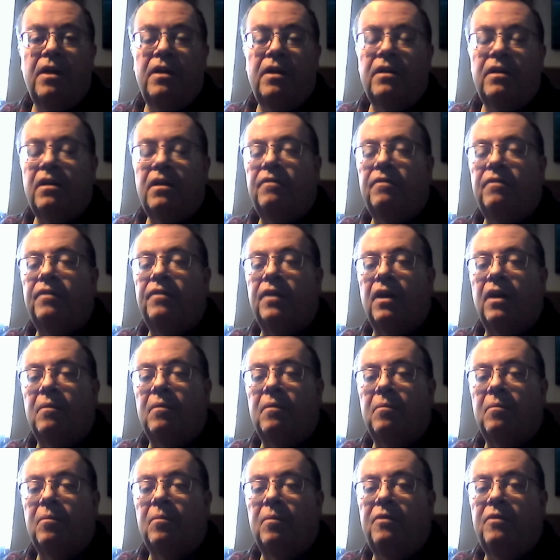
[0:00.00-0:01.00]
Don't forget,
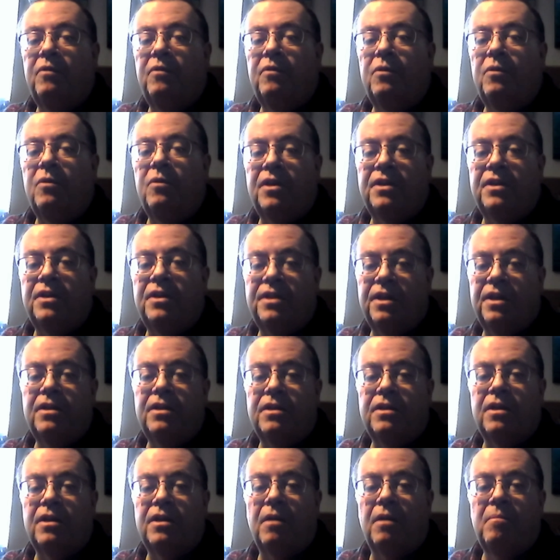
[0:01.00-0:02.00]
we've already seen
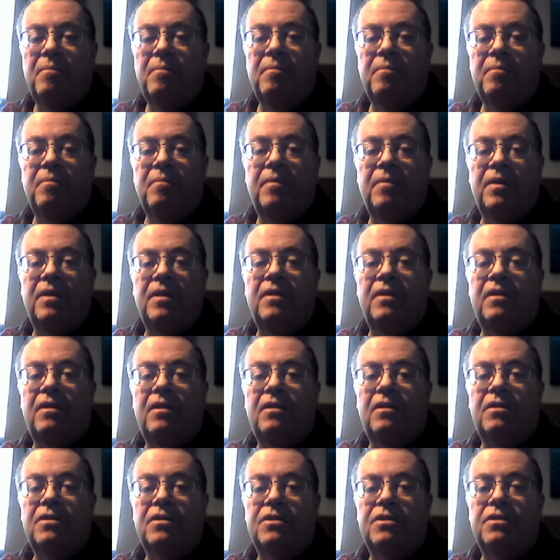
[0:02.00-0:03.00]
some in the
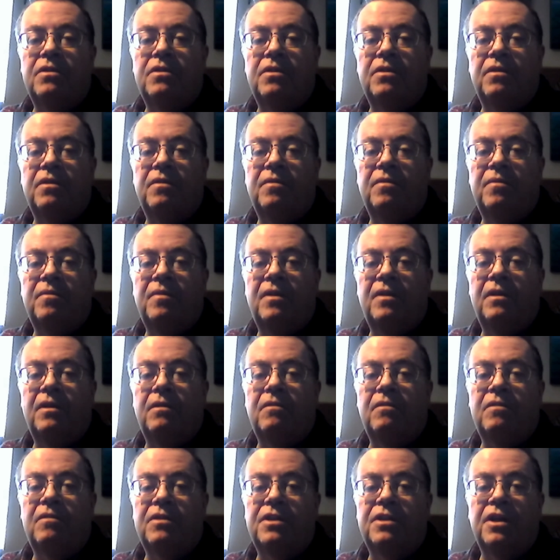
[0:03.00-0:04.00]
last
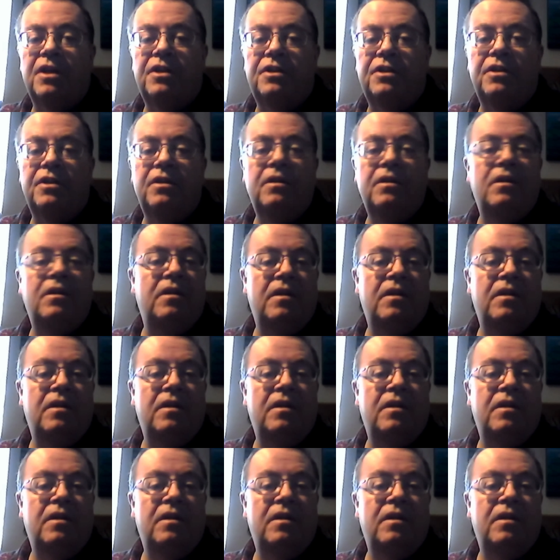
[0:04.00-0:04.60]
little recession.